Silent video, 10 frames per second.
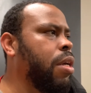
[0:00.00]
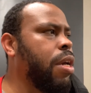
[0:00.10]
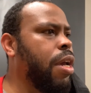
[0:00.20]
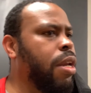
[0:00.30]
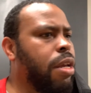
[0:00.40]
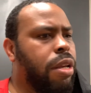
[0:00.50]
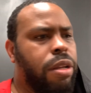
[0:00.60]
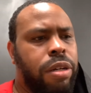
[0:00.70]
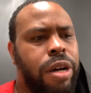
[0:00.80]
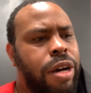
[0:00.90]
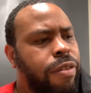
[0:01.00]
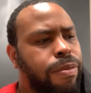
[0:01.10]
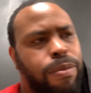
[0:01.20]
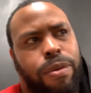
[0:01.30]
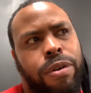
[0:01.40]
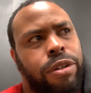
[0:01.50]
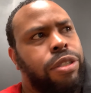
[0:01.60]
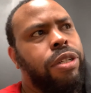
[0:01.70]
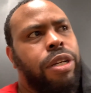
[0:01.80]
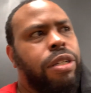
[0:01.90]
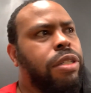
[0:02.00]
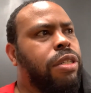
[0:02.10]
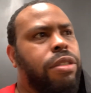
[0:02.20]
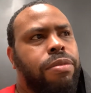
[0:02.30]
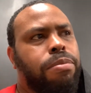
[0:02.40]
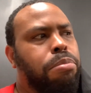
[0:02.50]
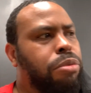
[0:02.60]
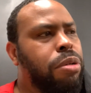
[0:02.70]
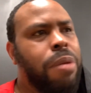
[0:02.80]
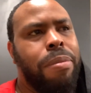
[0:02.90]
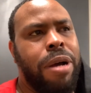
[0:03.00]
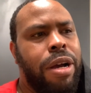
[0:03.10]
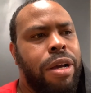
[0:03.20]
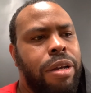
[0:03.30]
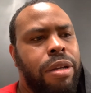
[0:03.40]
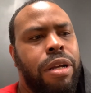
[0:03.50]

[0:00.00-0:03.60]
And then the God of War shit just blew my mind.